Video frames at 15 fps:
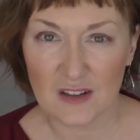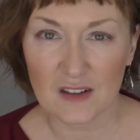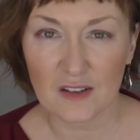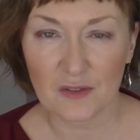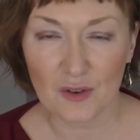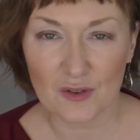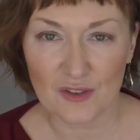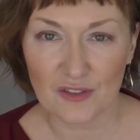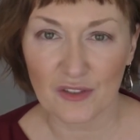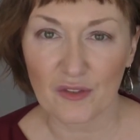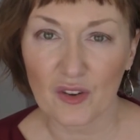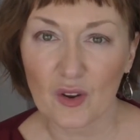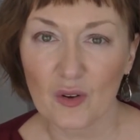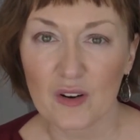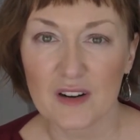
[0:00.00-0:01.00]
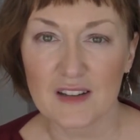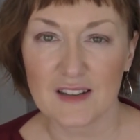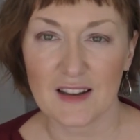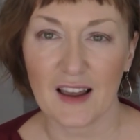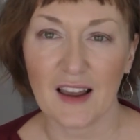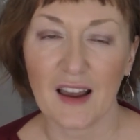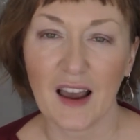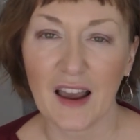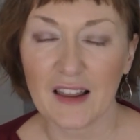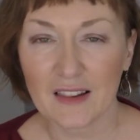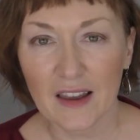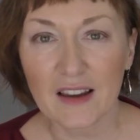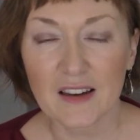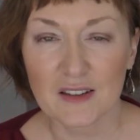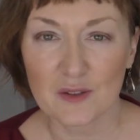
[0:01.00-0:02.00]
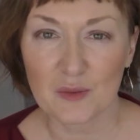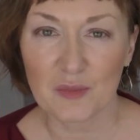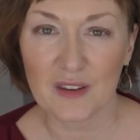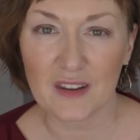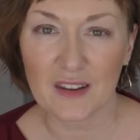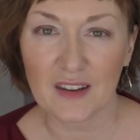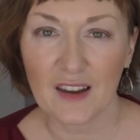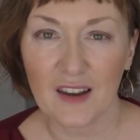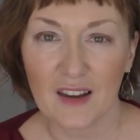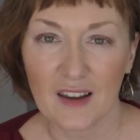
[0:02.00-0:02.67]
in the future from viewers, I like to be